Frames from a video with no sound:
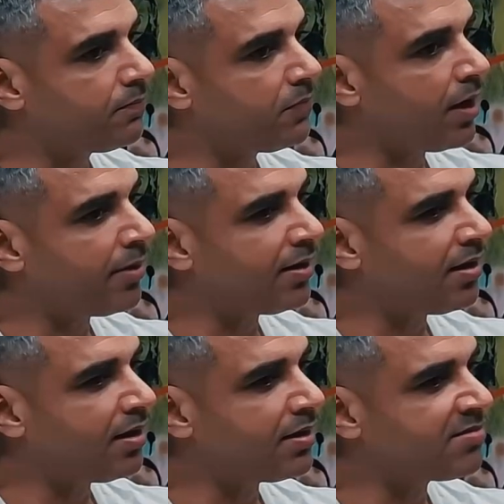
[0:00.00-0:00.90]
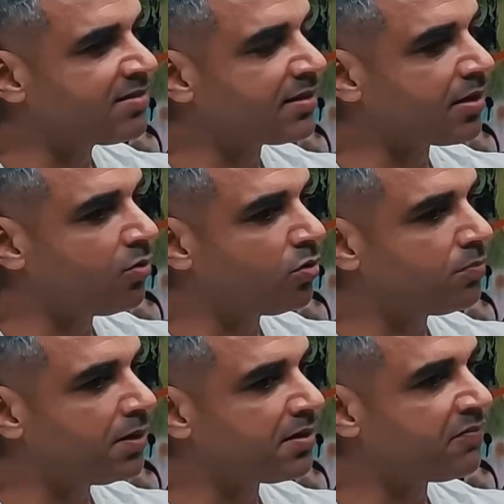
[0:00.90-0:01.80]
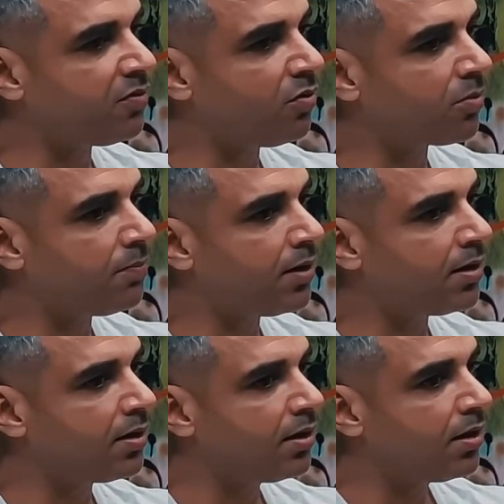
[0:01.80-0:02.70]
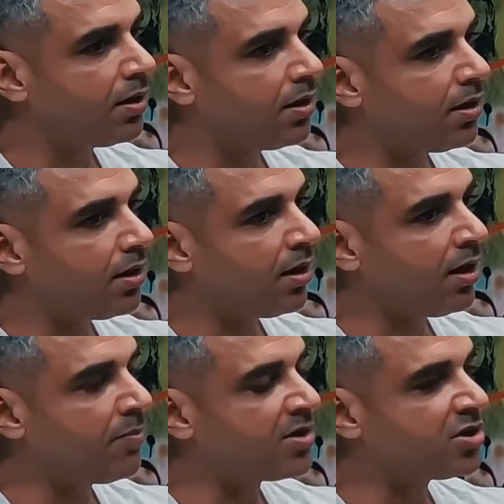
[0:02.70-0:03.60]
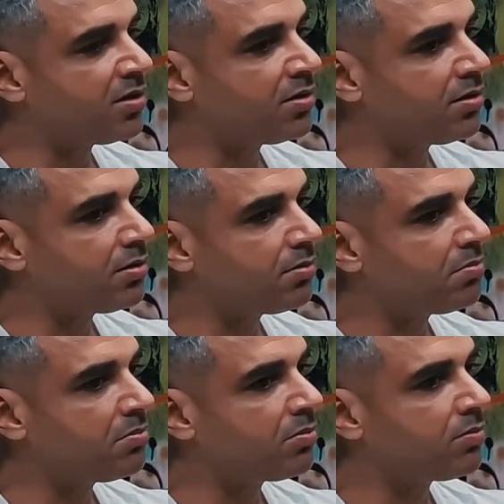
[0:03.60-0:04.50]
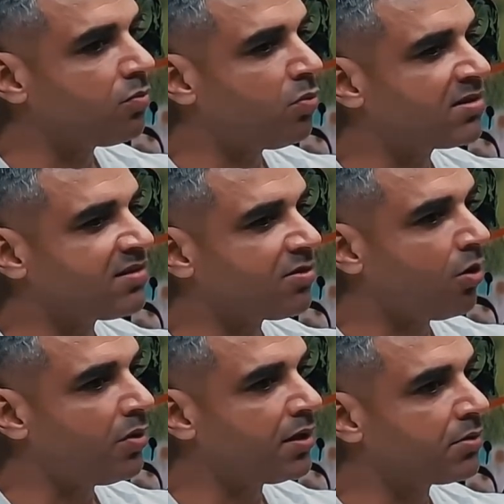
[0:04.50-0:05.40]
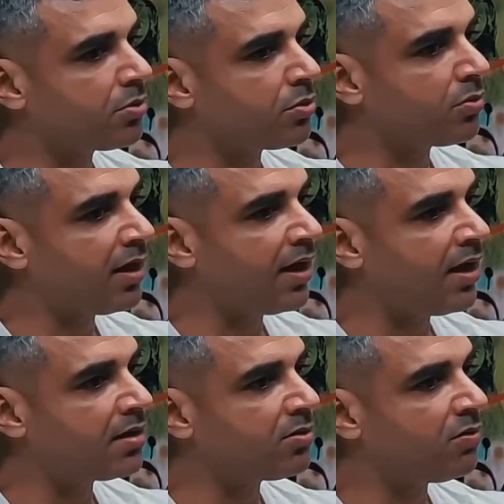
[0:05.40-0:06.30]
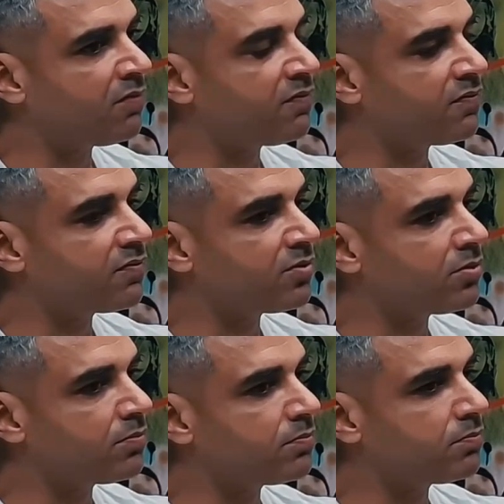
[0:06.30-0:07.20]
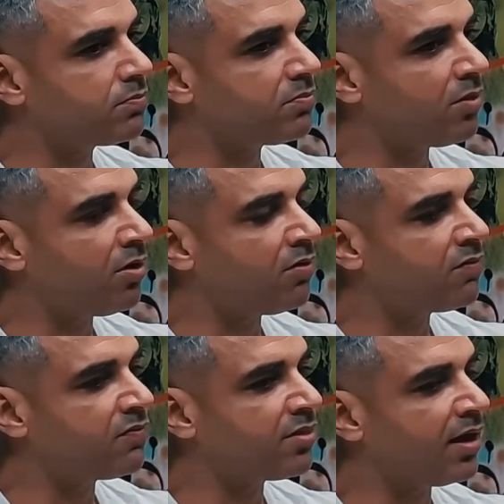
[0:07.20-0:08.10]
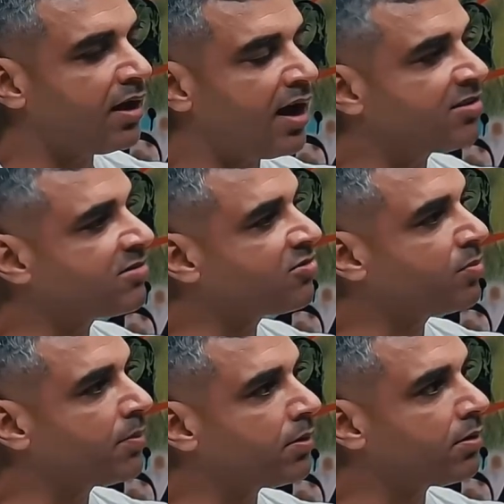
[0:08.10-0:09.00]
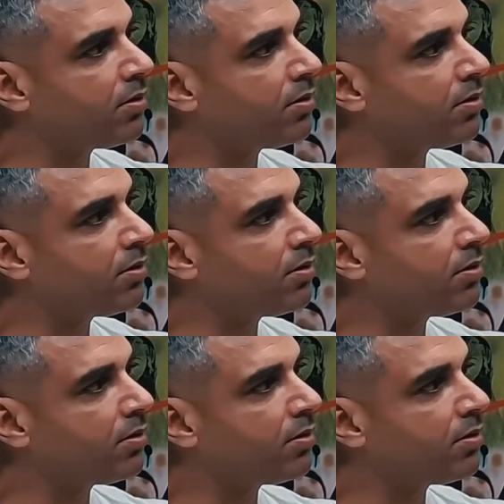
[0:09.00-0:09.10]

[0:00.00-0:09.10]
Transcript: I mean, it's not a good metaphor, but imagine what's it going through the head of the ISIS people.